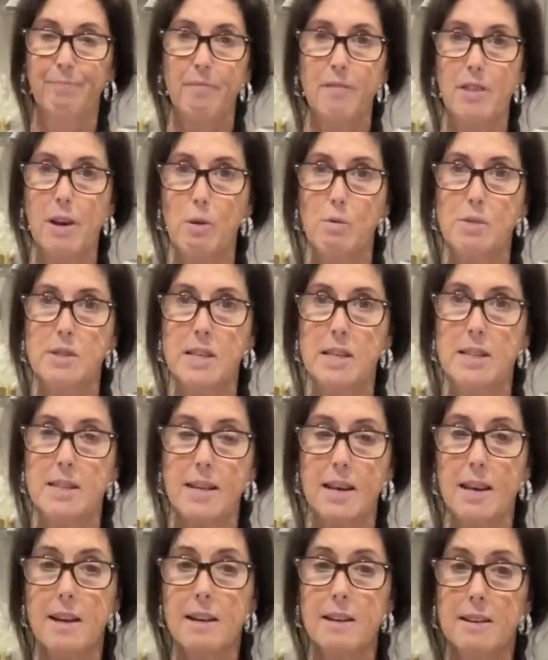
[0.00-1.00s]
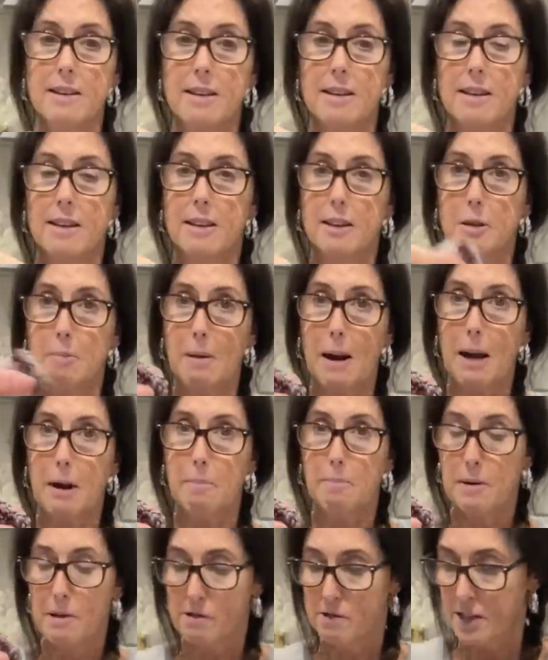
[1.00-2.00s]
those in there, the
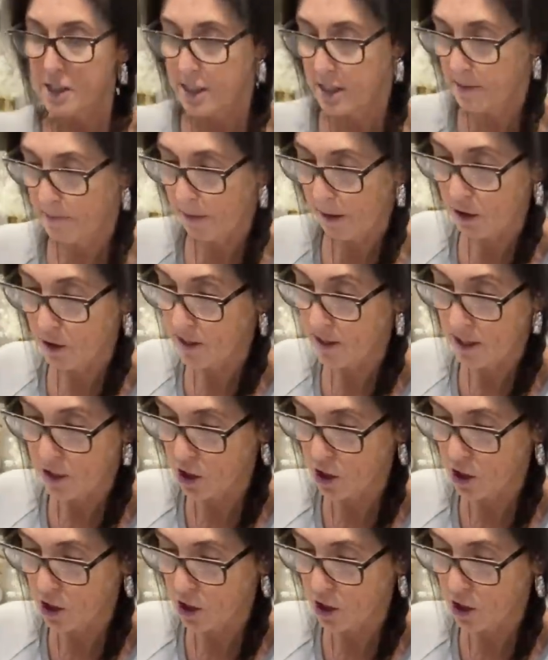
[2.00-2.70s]
blackberries, because they're